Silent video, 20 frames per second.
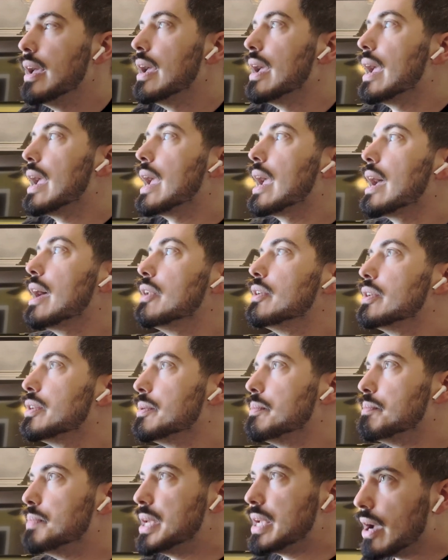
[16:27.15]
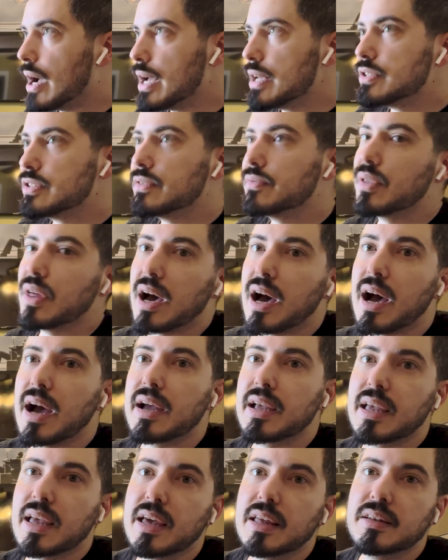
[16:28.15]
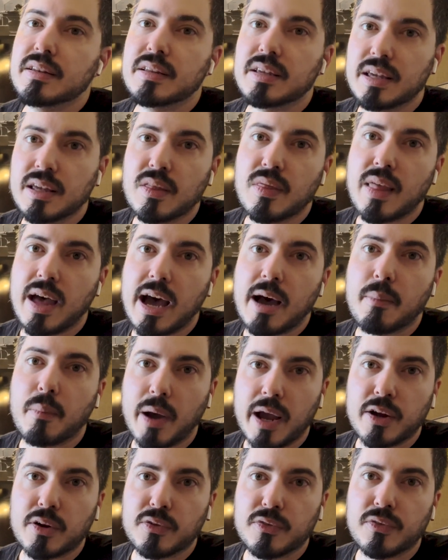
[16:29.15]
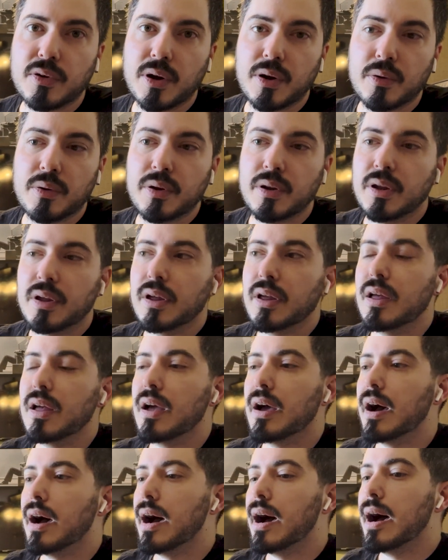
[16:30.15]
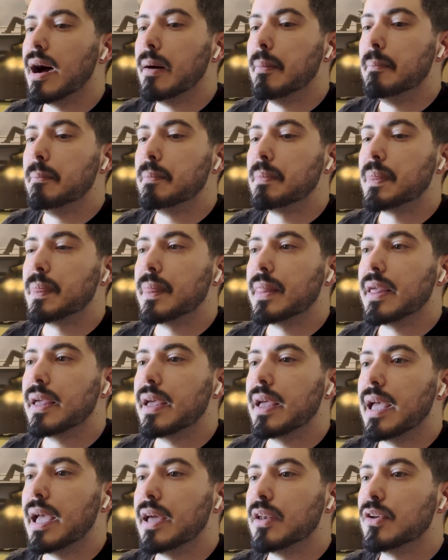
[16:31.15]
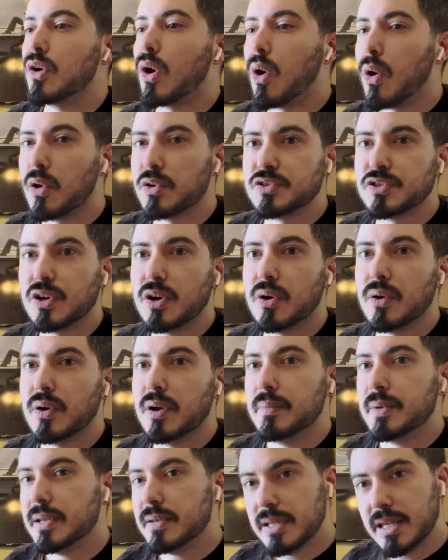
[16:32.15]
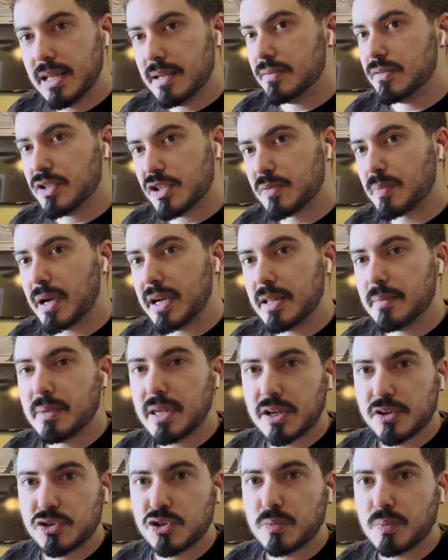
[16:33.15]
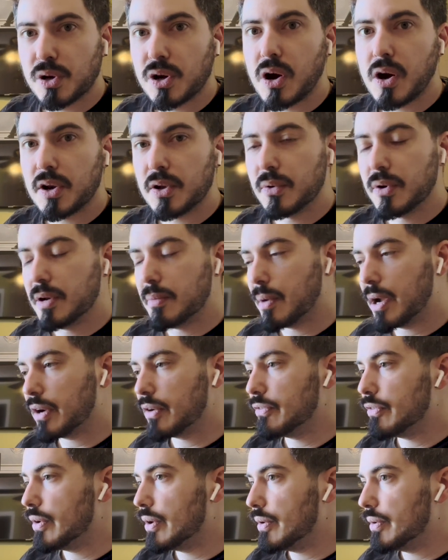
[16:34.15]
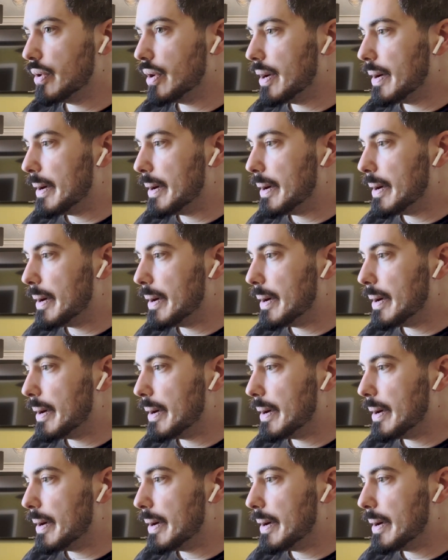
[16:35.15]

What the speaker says: And because of the high end in that microphone, and also, I mean, despite it being a super cardioid microphone,